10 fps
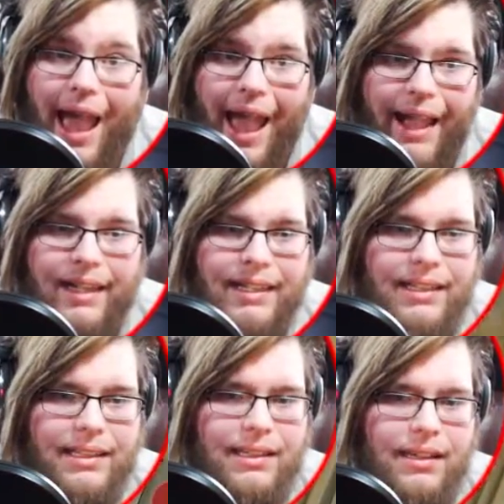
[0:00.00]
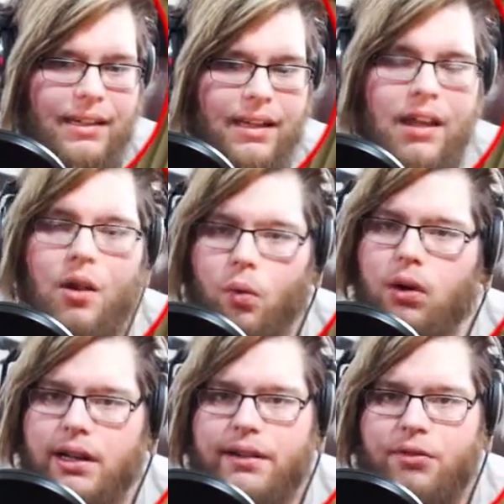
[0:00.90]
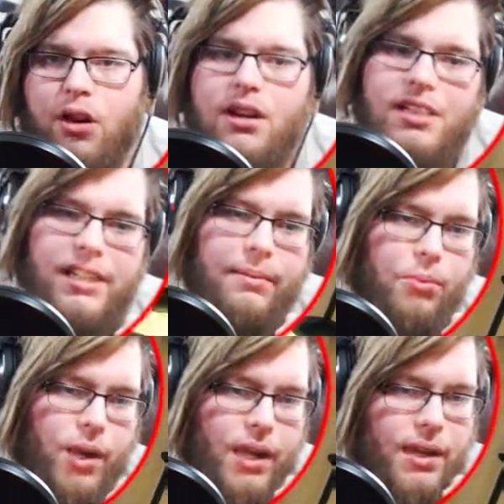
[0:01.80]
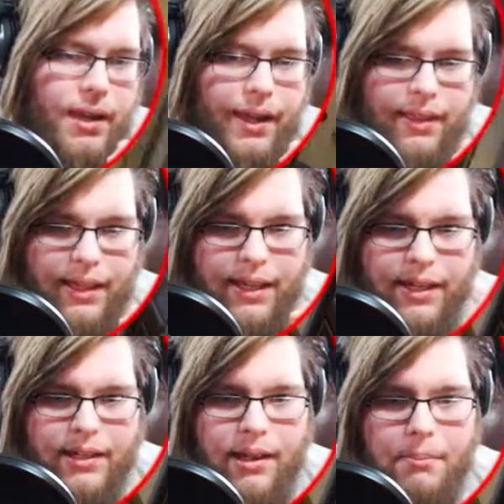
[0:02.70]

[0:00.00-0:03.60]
back working for a sim week, and then